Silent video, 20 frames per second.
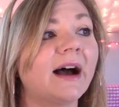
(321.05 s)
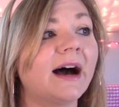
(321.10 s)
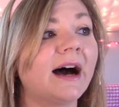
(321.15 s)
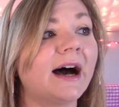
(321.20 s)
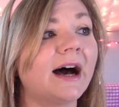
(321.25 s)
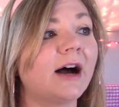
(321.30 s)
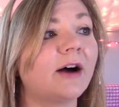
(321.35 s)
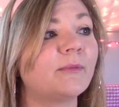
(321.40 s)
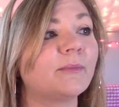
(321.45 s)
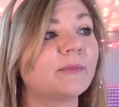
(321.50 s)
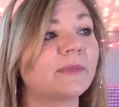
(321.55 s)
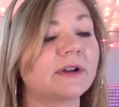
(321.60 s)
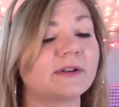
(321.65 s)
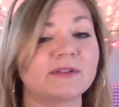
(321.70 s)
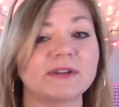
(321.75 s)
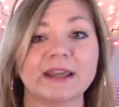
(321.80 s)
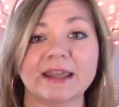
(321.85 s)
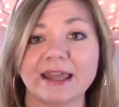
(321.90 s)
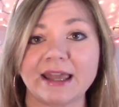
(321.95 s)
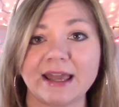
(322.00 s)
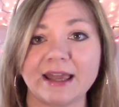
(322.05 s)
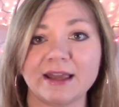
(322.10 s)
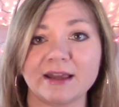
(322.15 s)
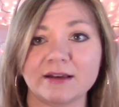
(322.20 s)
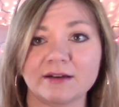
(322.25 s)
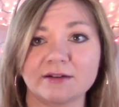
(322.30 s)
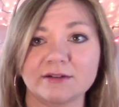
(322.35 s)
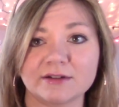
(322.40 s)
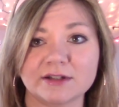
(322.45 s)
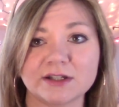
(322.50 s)
The
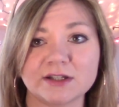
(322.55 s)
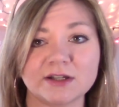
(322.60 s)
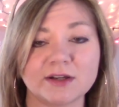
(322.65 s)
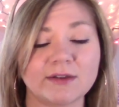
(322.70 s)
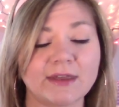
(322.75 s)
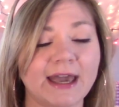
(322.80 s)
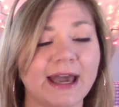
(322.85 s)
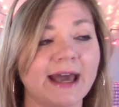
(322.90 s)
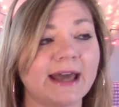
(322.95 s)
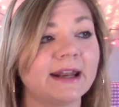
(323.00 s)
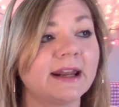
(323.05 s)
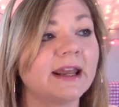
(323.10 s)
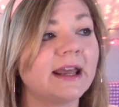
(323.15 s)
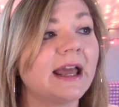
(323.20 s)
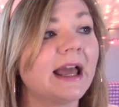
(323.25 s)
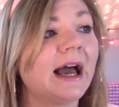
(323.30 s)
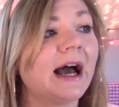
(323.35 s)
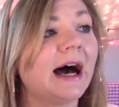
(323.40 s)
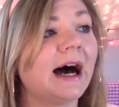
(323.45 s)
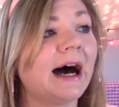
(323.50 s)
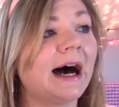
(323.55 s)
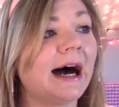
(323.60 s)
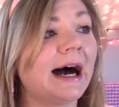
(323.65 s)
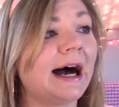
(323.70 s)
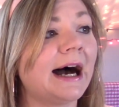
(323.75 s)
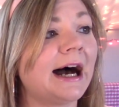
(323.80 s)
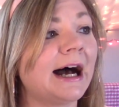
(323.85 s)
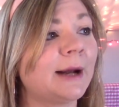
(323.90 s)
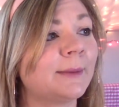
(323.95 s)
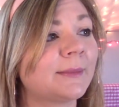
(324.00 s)
king to do that.
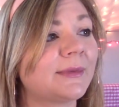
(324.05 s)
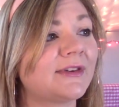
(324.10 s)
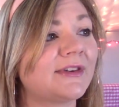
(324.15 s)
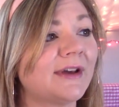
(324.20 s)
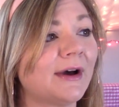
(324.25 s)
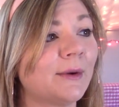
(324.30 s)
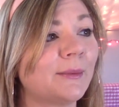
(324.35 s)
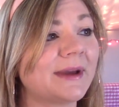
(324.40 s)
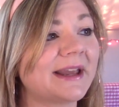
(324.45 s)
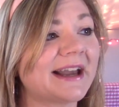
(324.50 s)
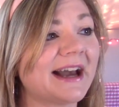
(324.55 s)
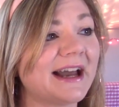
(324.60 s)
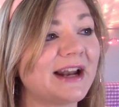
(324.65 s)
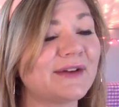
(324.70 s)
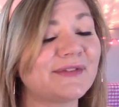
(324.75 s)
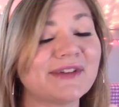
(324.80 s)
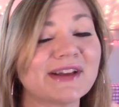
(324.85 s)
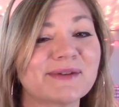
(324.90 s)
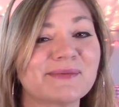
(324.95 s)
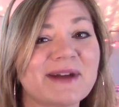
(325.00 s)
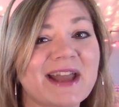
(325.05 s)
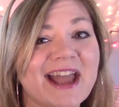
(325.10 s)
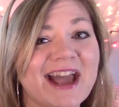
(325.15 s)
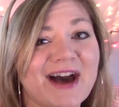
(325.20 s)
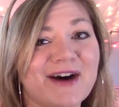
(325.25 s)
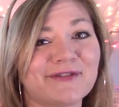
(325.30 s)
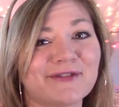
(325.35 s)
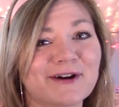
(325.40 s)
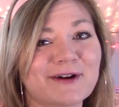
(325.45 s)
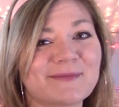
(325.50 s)
So we kind of like, we
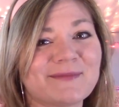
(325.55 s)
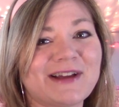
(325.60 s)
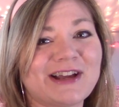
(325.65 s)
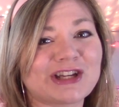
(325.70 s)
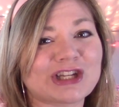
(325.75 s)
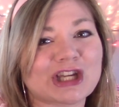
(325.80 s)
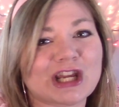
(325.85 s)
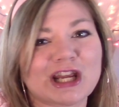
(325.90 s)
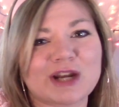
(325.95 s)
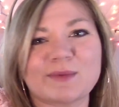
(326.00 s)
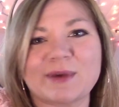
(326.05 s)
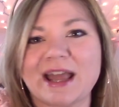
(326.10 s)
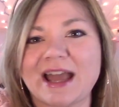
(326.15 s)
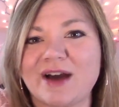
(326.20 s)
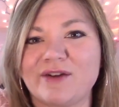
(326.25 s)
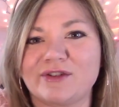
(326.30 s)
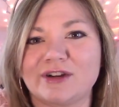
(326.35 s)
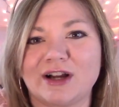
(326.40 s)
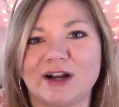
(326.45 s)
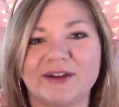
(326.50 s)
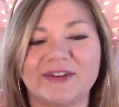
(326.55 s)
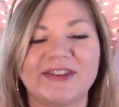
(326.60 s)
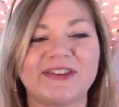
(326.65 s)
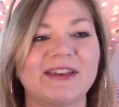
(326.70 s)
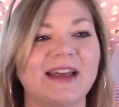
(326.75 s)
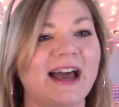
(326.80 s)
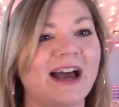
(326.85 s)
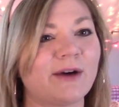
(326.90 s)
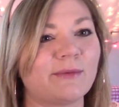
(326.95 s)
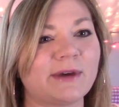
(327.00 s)
have our mission, we have it all
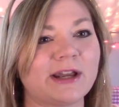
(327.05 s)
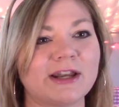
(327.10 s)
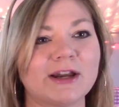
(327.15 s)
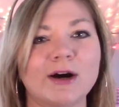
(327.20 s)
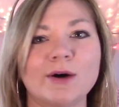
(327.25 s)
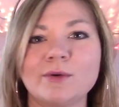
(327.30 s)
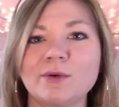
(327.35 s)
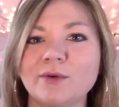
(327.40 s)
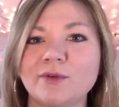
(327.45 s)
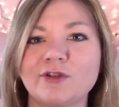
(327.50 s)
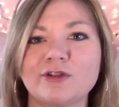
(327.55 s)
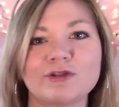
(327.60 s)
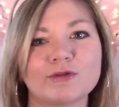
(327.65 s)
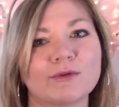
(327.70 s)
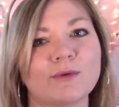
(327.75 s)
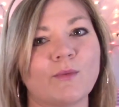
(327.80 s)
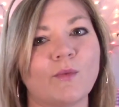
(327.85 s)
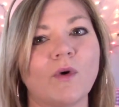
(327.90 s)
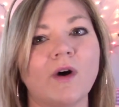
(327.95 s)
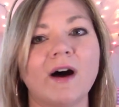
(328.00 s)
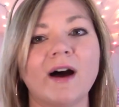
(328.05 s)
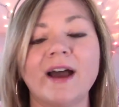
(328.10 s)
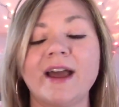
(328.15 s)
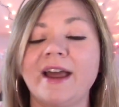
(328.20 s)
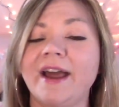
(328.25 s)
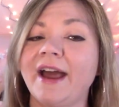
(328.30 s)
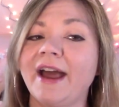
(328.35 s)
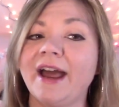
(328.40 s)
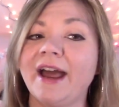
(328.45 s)
set, we know who's doing what.